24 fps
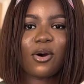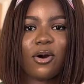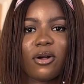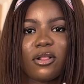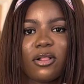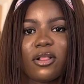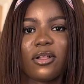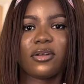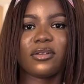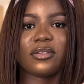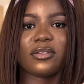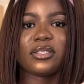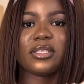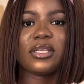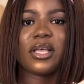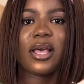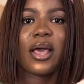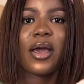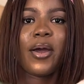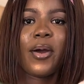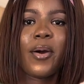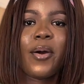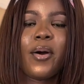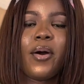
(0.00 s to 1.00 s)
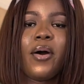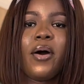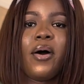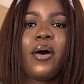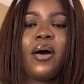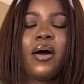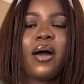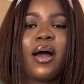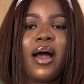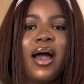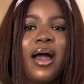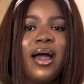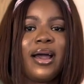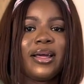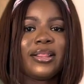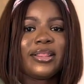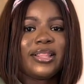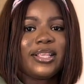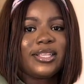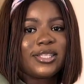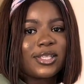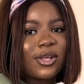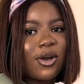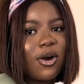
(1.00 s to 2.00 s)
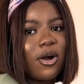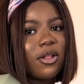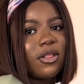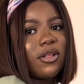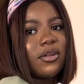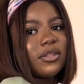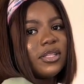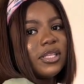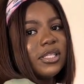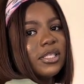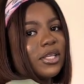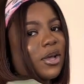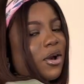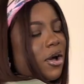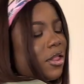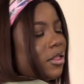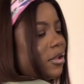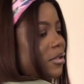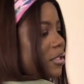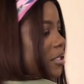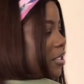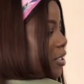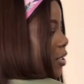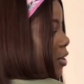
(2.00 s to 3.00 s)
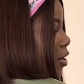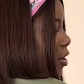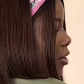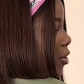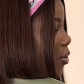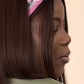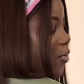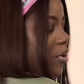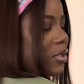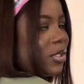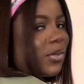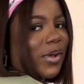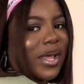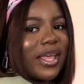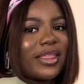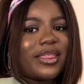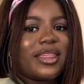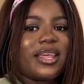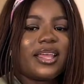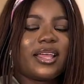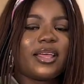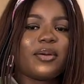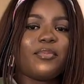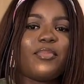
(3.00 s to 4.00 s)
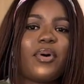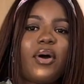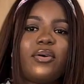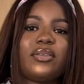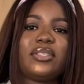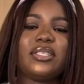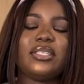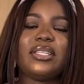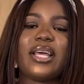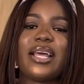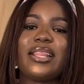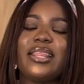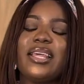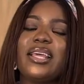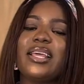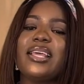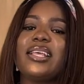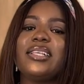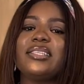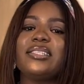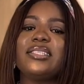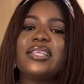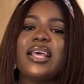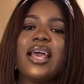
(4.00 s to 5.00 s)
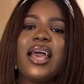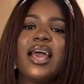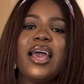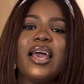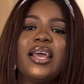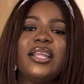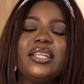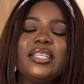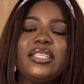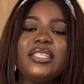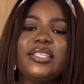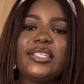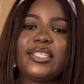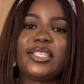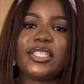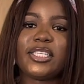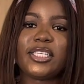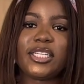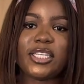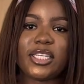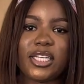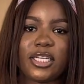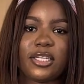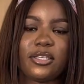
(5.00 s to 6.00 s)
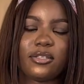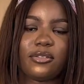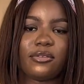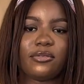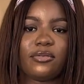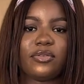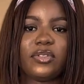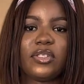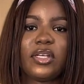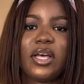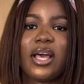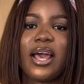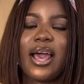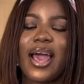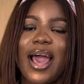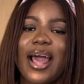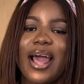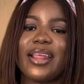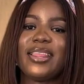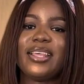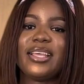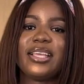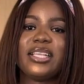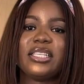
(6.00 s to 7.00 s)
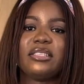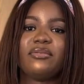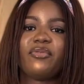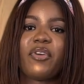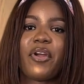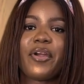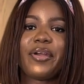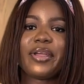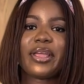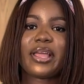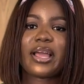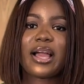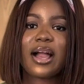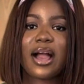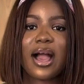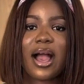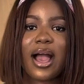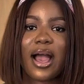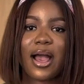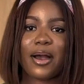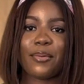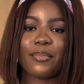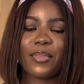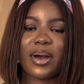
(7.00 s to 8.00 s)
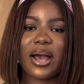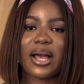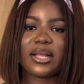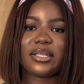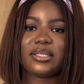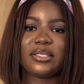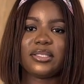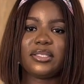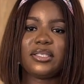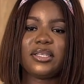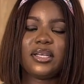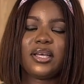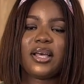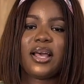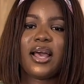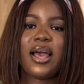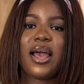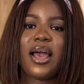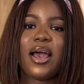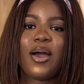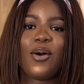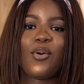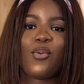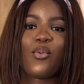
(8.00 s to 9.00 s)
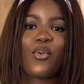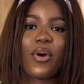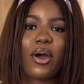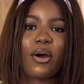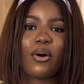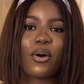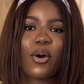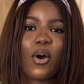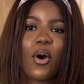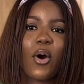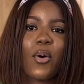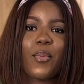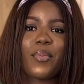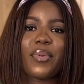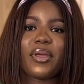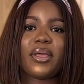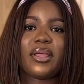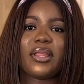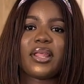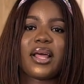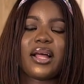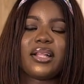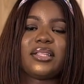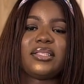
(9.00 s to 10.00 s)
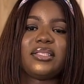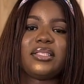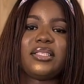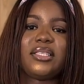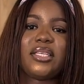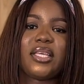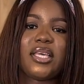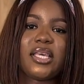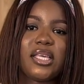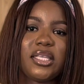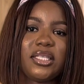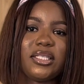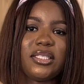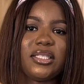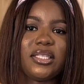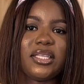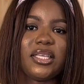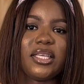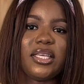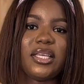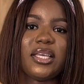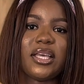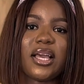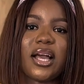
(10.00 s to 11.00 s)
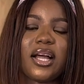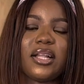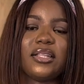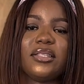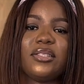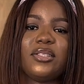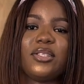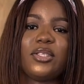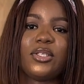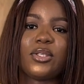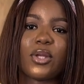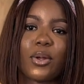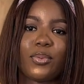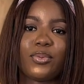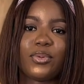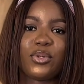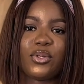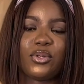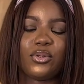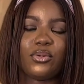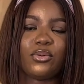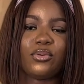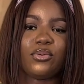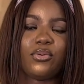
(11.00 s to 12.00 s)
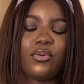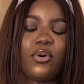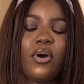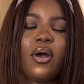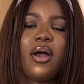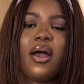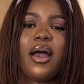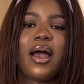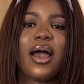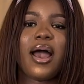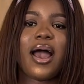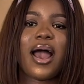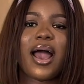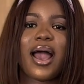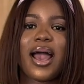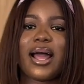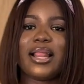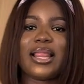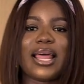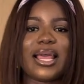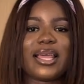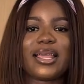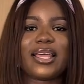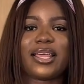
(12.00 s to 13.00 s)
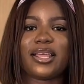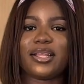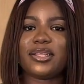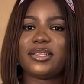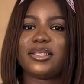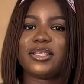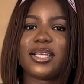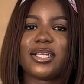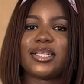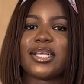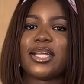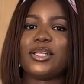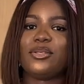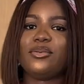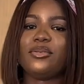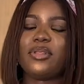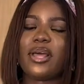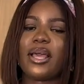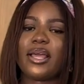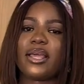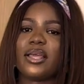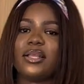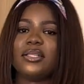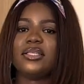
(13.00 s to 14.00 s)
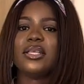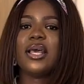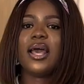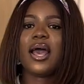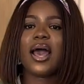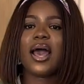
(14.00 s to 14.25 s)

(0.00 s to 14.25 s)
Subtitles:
colors. This color, what do I think about it? I think it's chilled. I think it's very calm and welcoming and easy and subtle. I like it. Yes, I do like it.